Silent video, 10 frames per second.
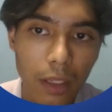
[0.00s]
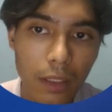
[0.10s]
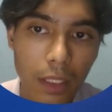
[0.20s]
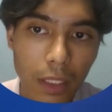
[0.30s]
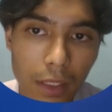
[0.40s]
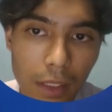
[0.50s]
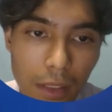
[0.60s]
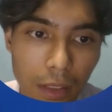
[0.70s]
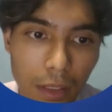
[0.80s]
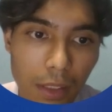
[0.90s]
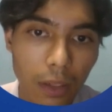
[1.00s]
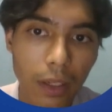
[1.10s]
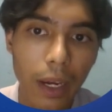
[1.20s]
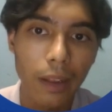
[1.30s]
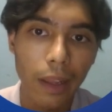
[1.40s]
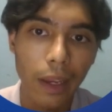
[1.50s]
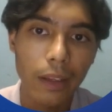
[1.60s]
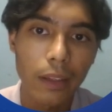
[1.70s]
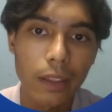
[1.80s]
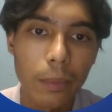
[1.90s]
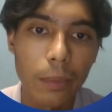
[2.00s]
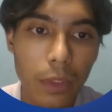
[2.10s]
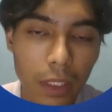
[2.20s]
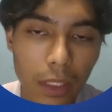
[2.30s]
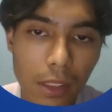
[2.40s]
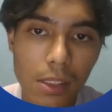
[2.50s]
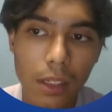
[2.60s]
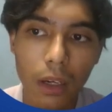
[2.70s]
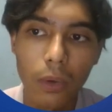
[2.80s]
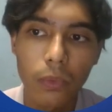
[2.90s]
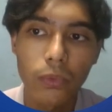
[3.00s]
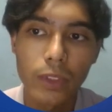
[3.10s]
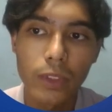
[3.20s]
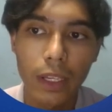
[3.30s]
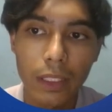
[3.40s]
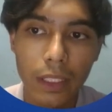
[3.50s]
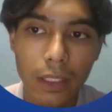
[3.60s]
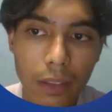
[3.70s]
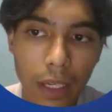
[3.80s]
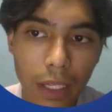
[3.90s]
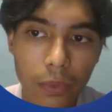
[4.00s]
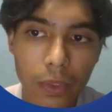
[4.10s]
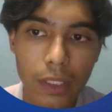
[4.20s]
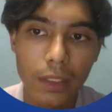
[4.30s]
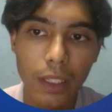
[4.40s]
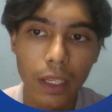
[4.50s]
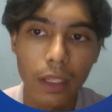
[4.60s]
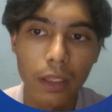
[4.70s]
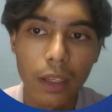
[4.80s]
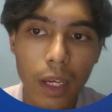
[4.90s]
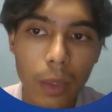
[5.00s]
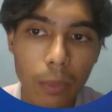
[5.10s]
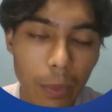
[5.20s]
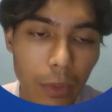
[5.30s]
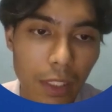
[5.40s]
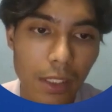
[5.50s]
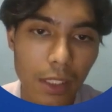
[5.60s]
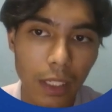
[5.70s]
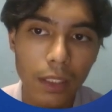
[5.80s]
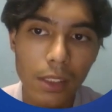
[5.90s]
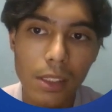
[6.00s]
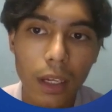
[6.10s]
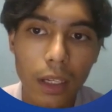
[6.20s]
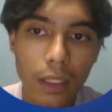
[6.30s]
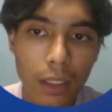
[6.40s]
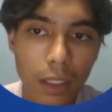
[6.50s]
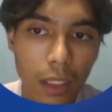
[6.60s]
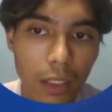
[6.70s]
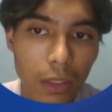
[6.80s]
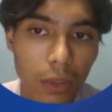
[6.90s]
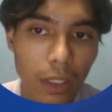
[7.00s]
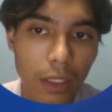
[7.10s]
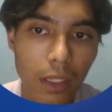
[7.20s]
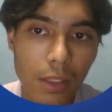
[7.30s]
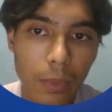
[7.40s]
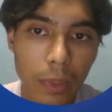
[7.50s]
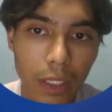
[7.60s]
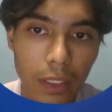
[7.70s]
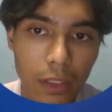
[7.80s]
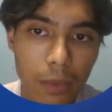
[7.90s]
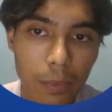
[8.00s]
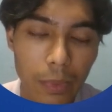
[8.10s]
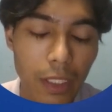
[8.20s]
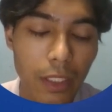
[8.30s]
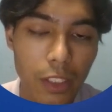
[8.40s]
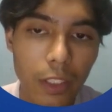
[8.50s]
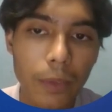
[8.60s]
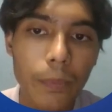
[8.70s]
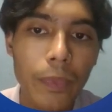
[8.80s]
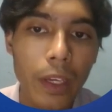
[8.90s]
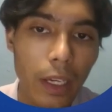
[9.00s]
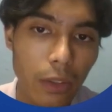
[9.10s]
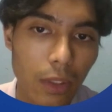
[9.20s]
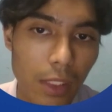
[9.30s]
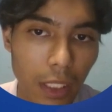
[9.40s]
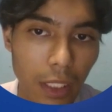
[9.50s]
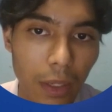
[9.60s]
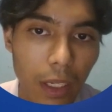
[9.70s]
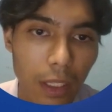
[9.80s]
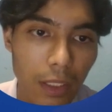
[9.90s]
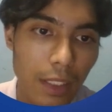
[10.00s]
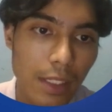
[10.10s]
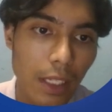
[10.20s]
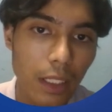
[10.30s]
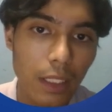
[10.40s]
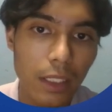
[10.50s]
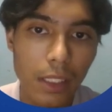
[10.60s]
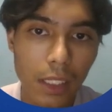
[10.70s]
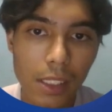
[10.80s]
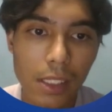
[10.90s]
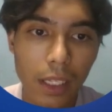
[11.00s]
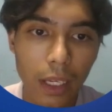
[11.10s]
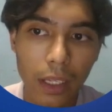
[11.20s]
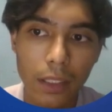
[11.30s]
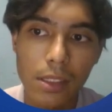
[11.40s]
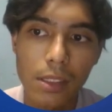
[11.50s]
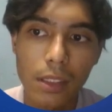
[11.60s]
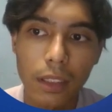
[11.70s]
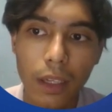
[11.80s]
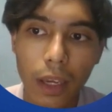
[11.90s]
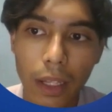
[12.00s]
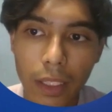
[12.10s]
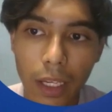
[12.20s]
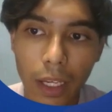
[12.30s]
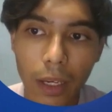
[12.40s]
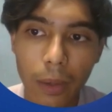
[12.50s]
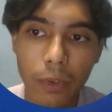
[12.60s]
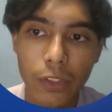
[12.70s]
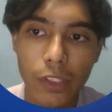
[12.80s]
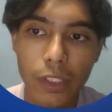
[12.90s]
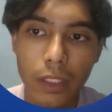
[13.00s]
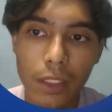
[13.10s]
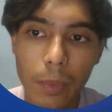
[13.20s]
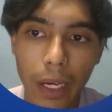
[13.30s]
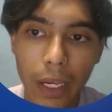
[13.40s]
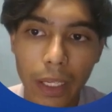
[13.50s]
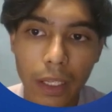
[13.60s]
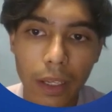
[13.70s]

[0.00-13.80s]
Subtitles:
These results highlight the importance of selecting the right features and pre-processing data to enhance prediction accuracy. This analysis aids healthcare professionals by